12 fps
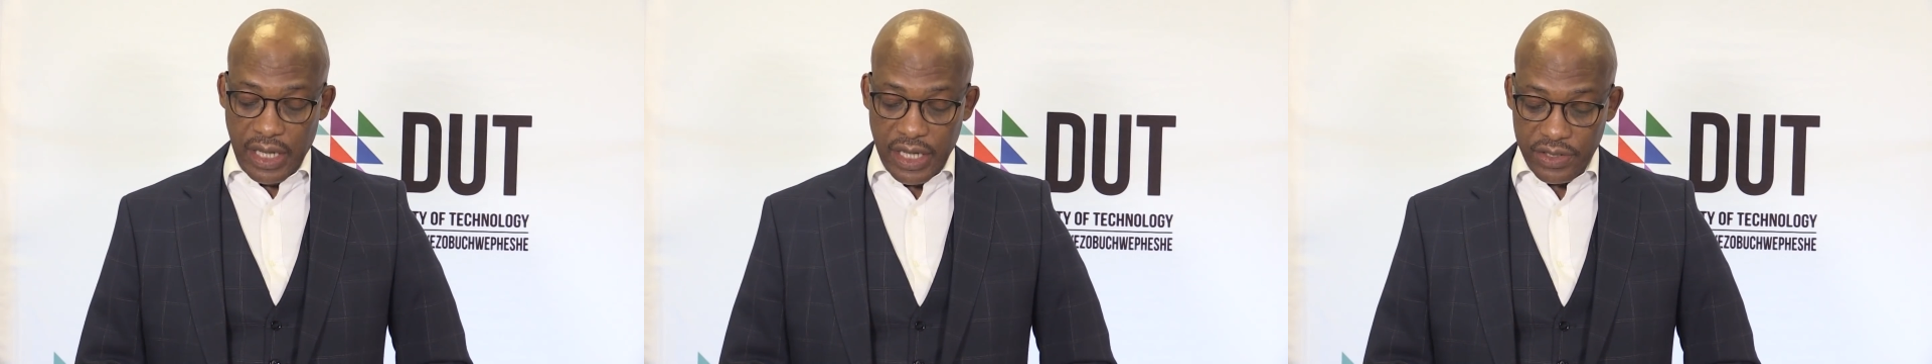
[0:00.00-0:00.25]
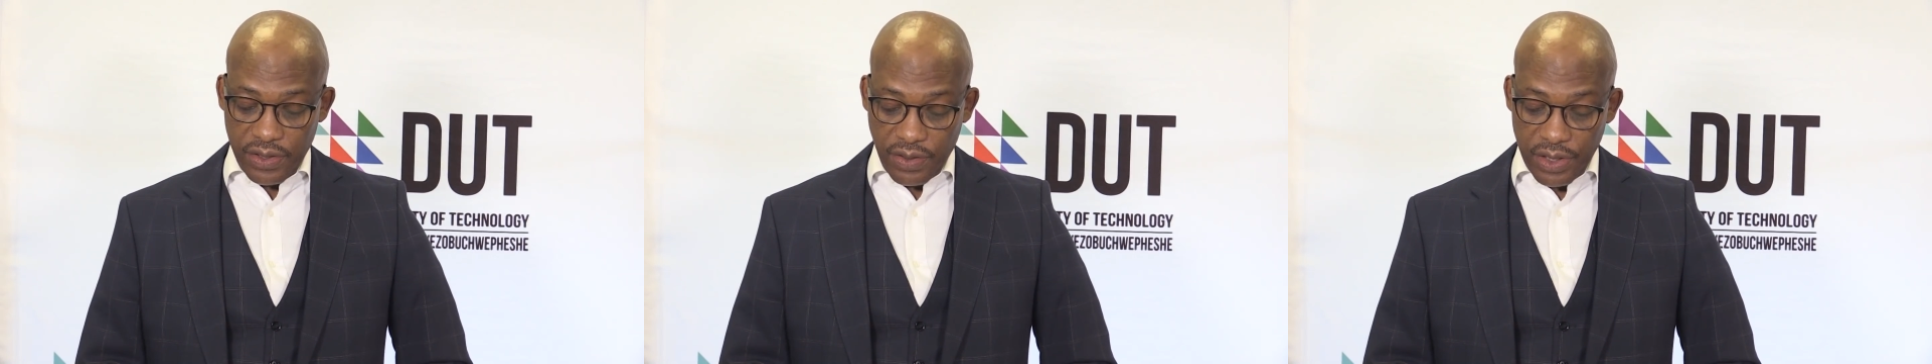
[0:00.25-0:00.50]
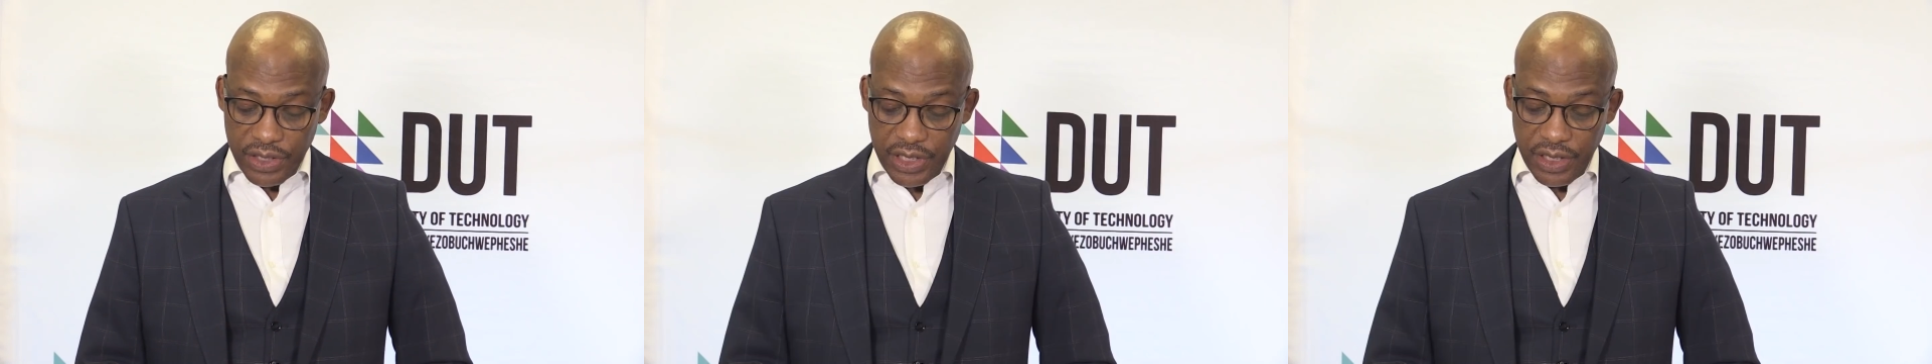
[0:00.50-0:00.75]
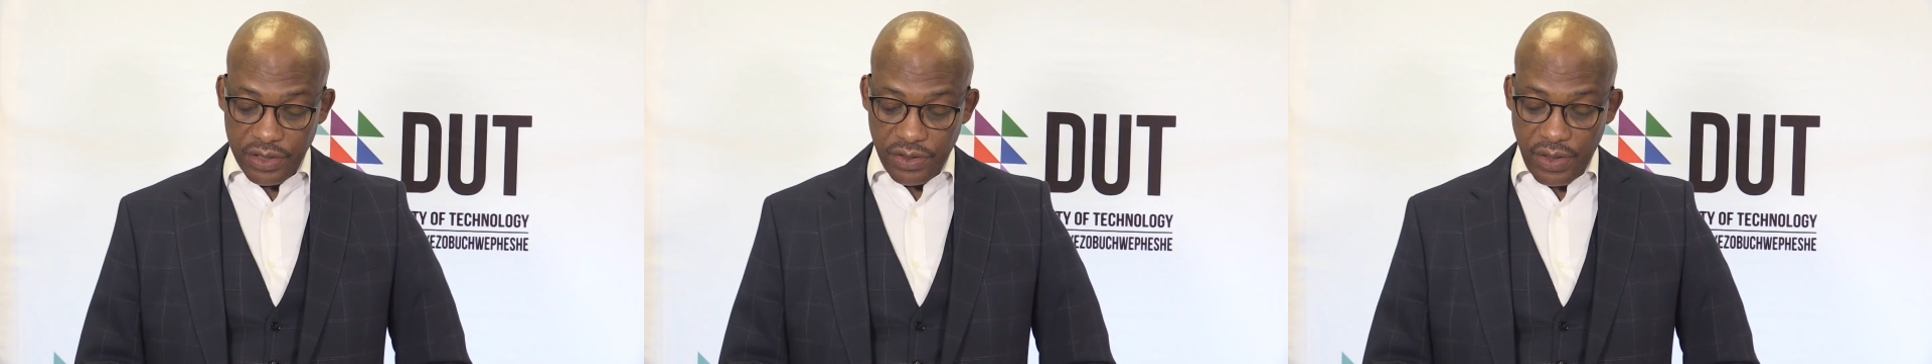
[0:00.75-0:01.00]
has to
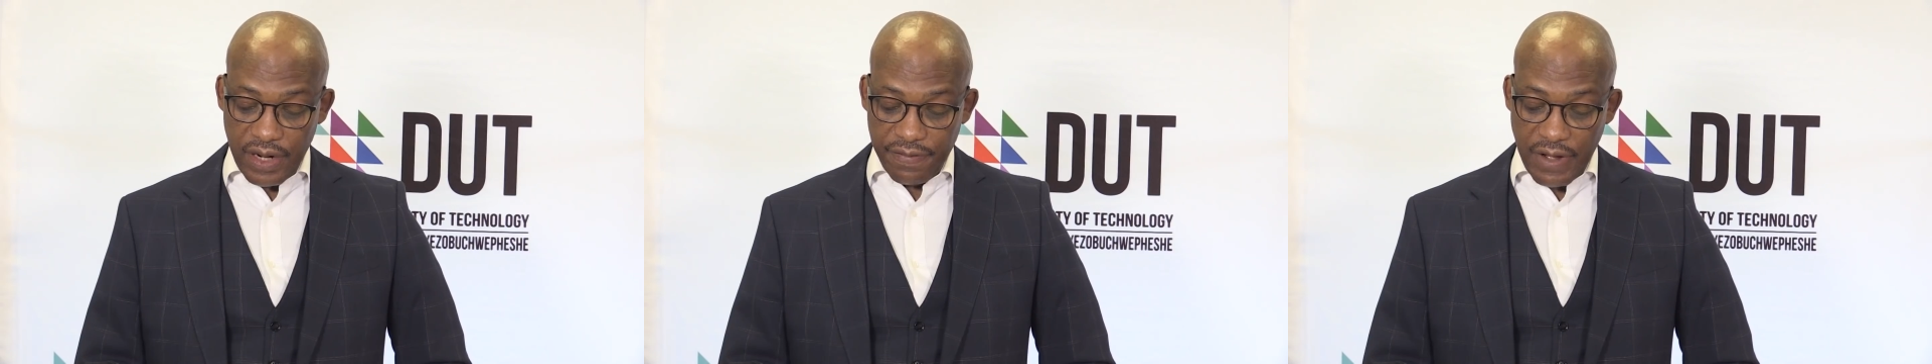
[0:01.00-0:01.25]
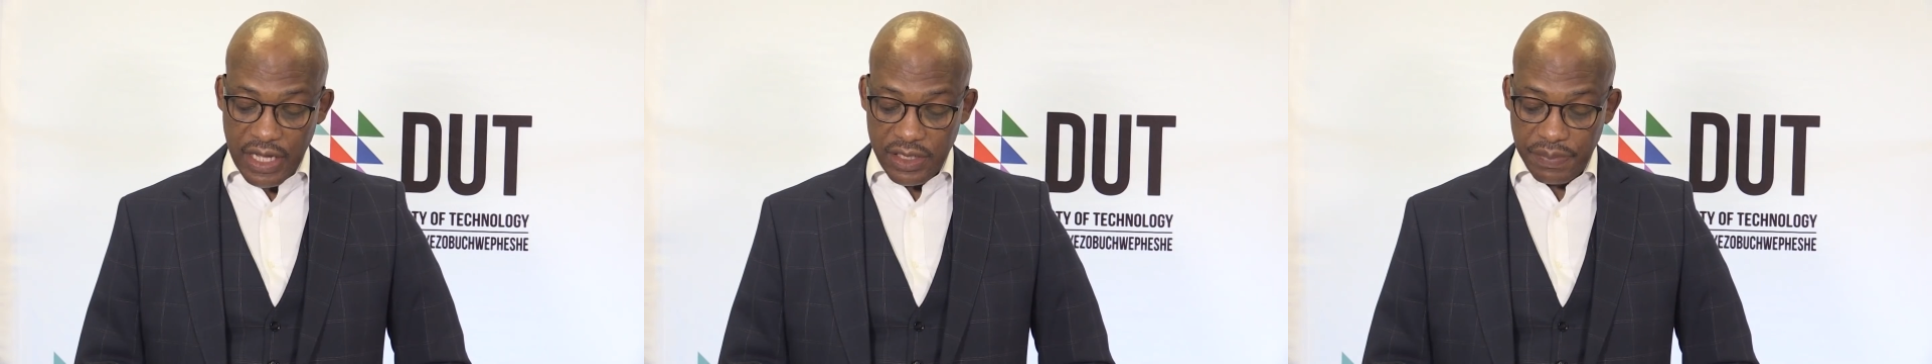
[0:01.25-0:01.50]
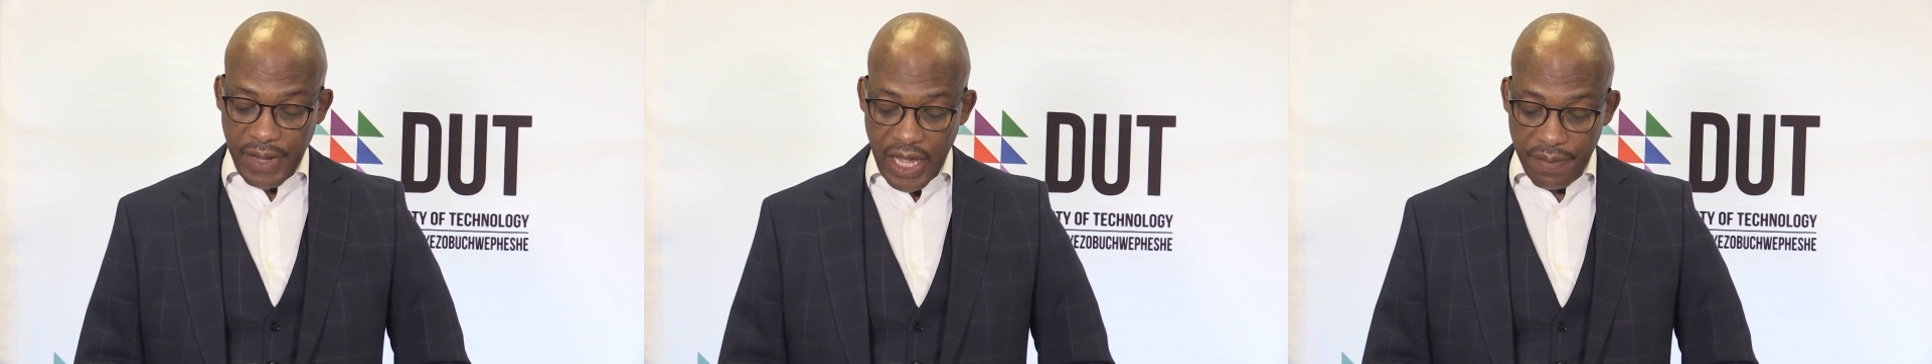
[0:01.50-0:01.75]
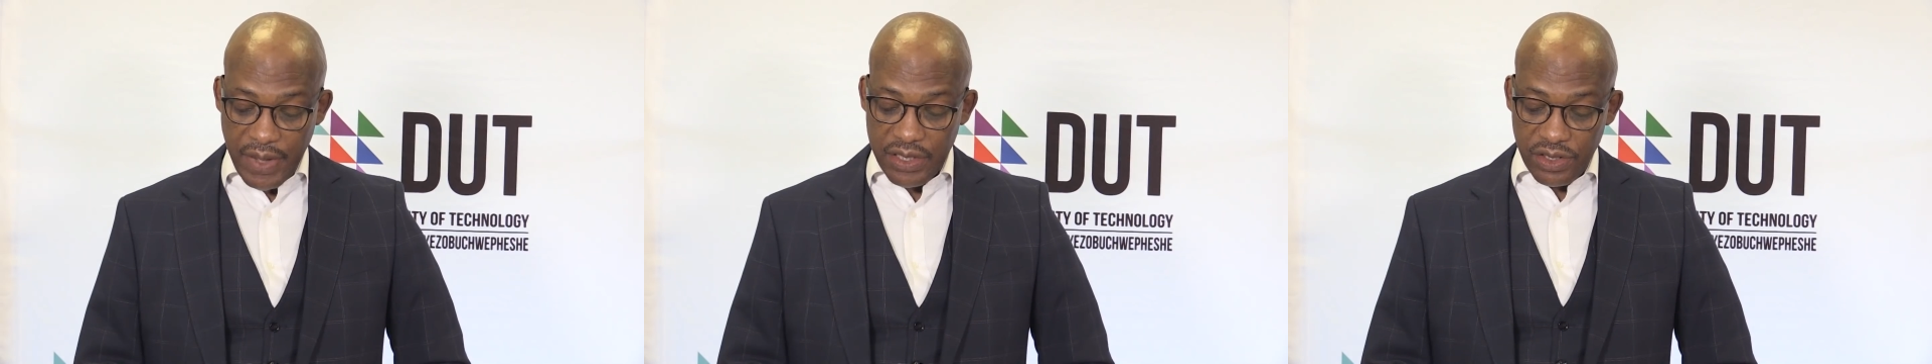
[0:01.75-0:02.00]
continue to advance
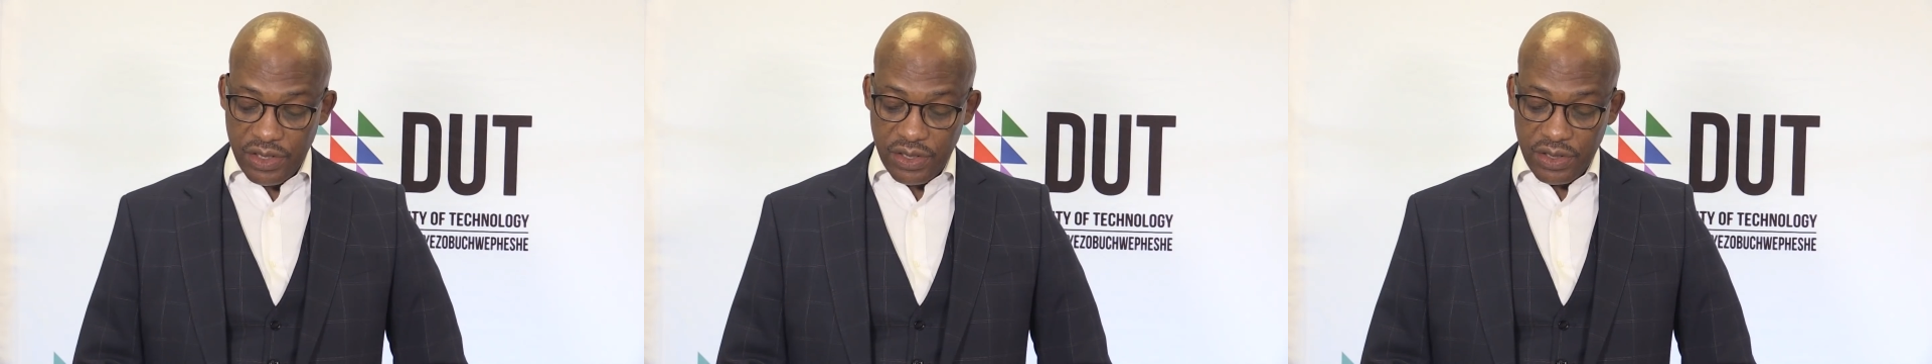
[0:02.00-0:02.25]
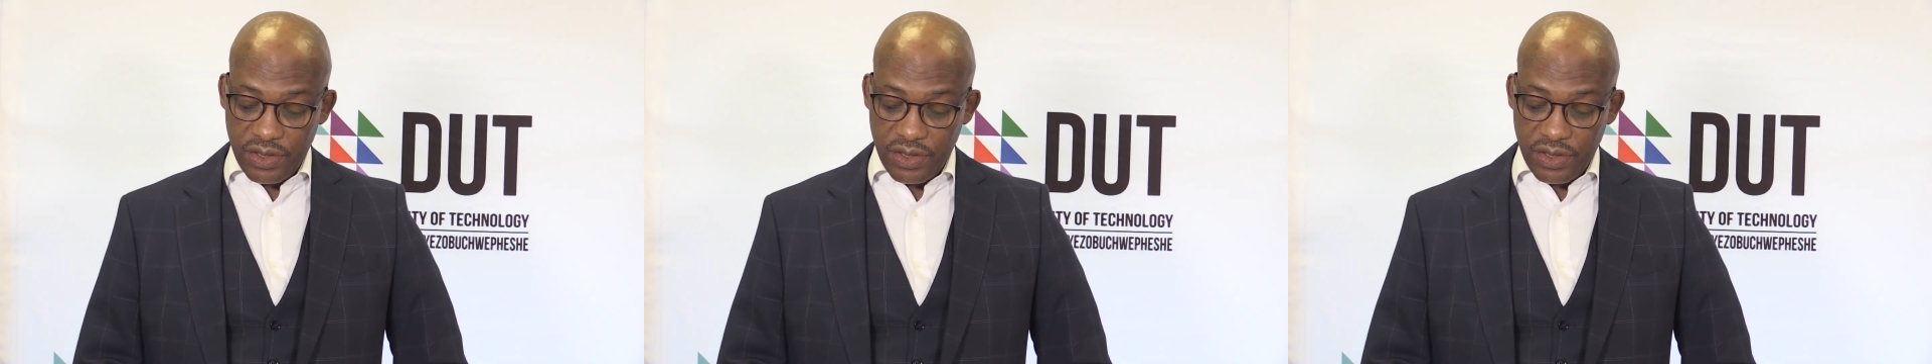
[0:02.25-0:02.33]
payments